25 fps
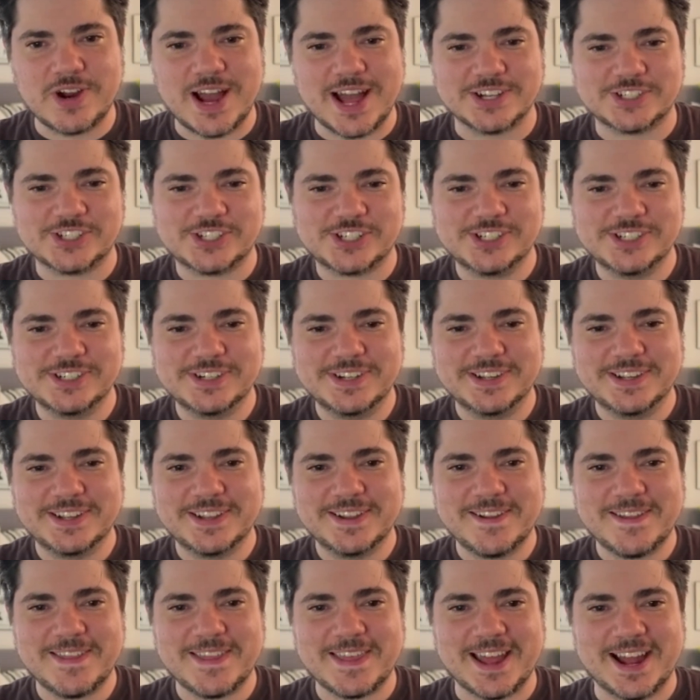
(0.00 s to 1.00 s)
crush
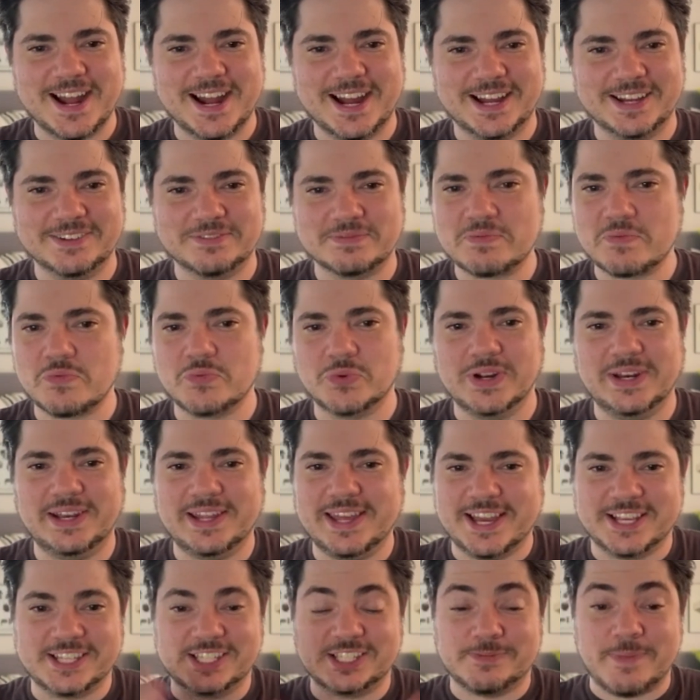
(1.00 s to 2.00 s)

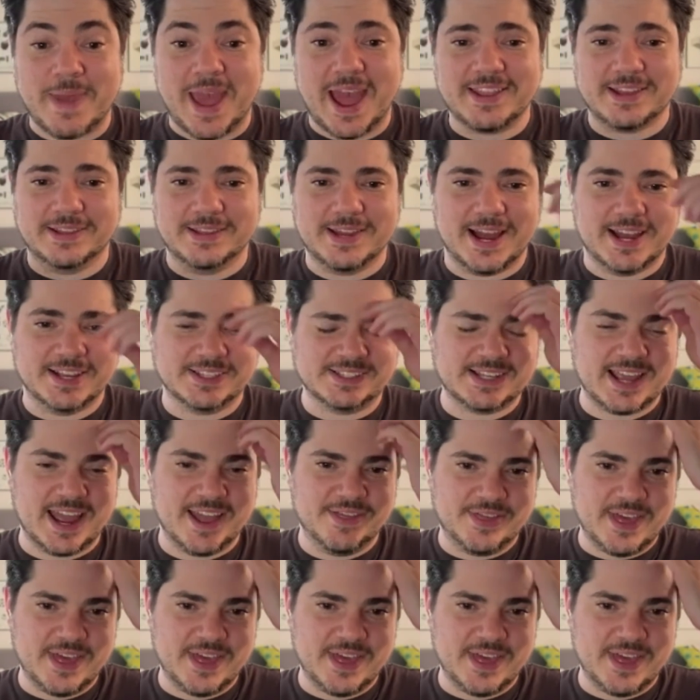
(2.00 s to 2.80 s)
really expanded us.